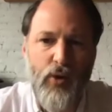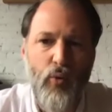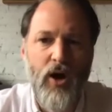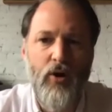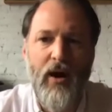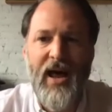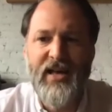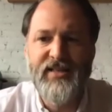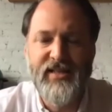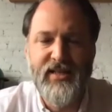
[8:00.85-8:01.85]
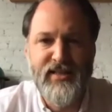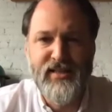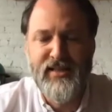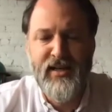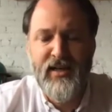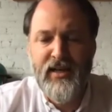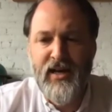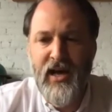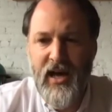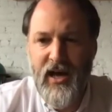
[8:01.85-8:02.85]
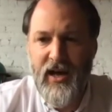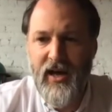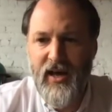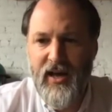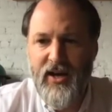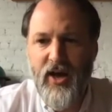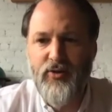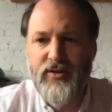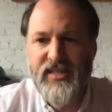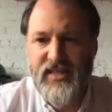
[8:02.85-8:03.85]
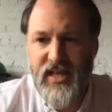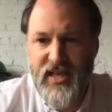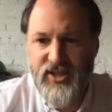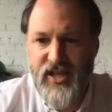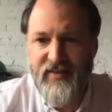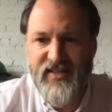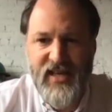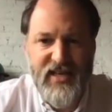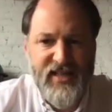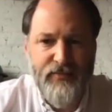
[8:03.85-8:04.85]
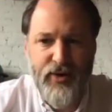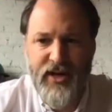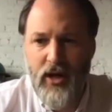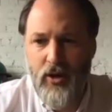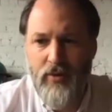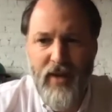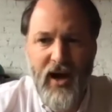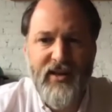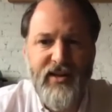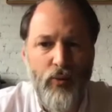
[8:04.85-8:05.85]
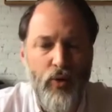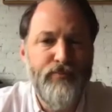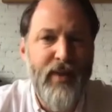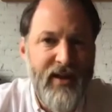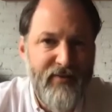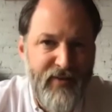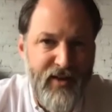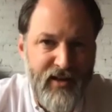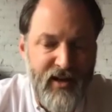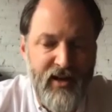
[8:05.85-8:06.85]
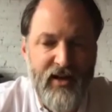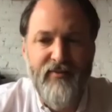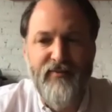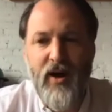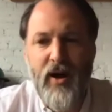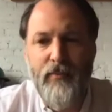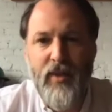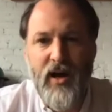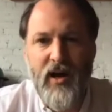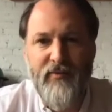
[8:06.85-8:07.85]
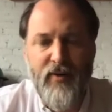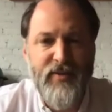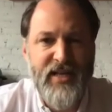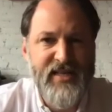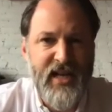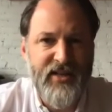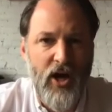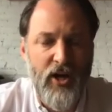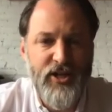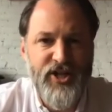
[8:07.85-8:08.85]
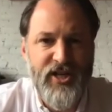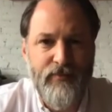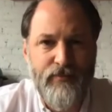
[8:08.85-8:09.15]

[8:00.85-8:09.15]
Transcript: water assets in other cities, do you have cities in particular in mind that would benefit from this technology?